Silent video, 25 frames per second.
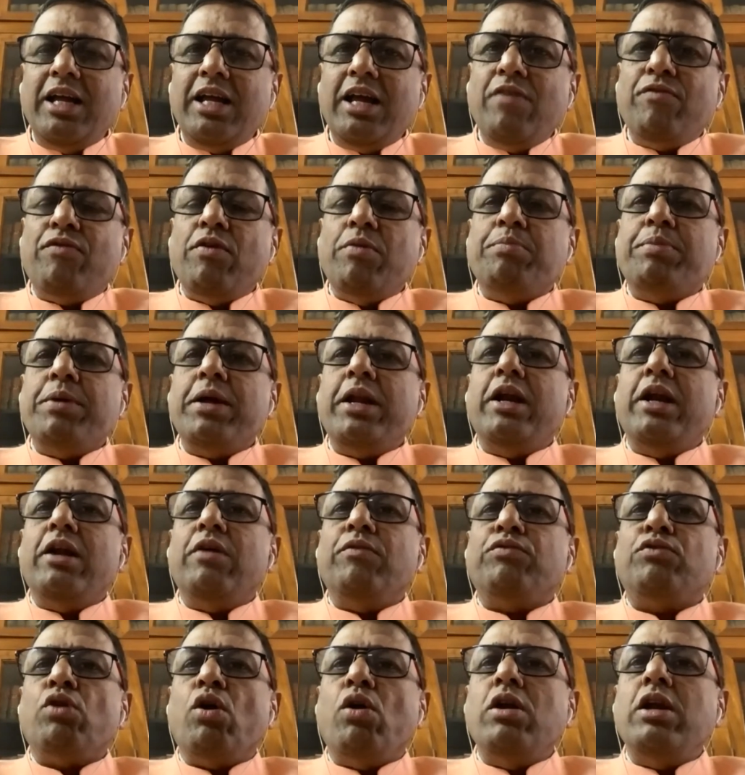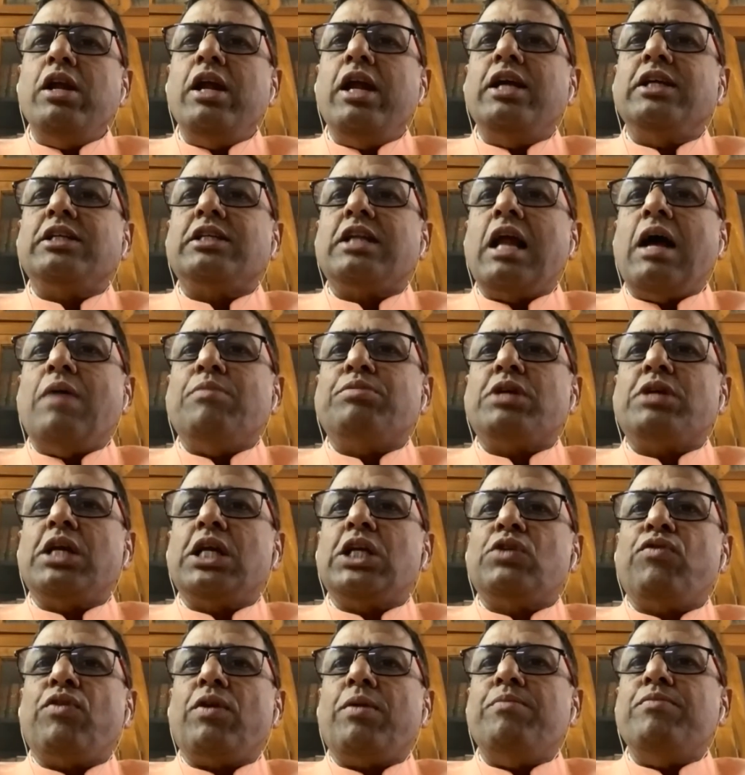if a period of 12 years
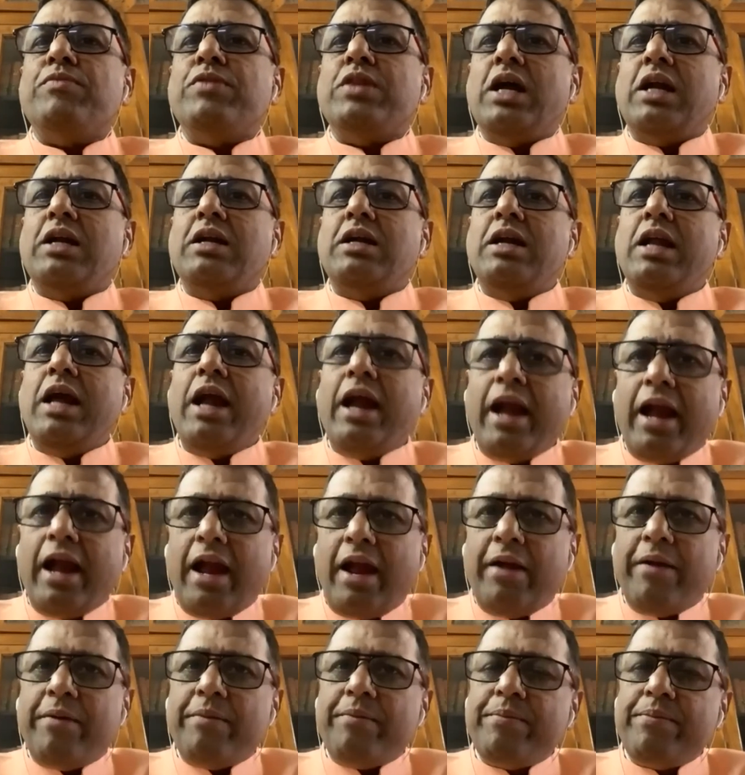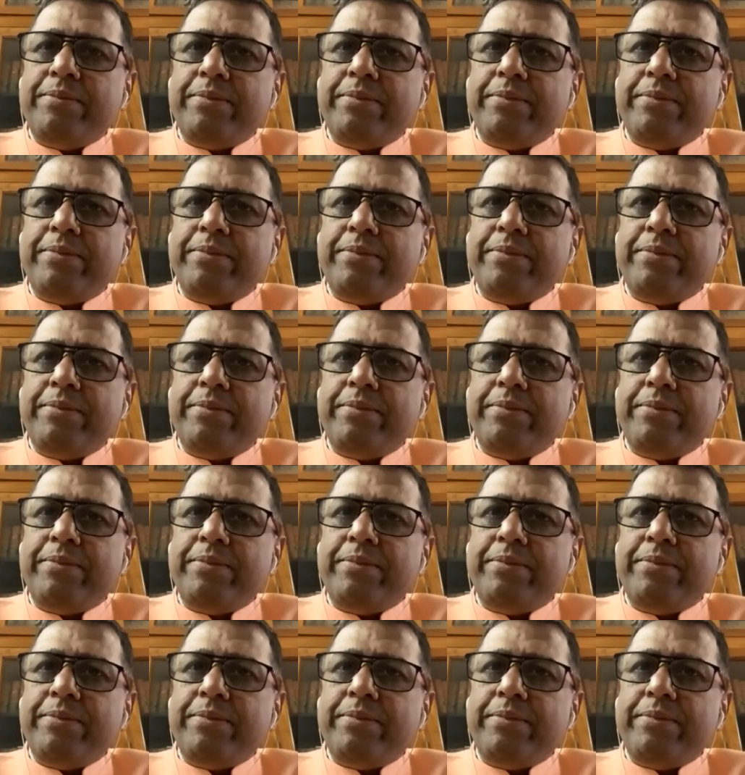lapses from that day,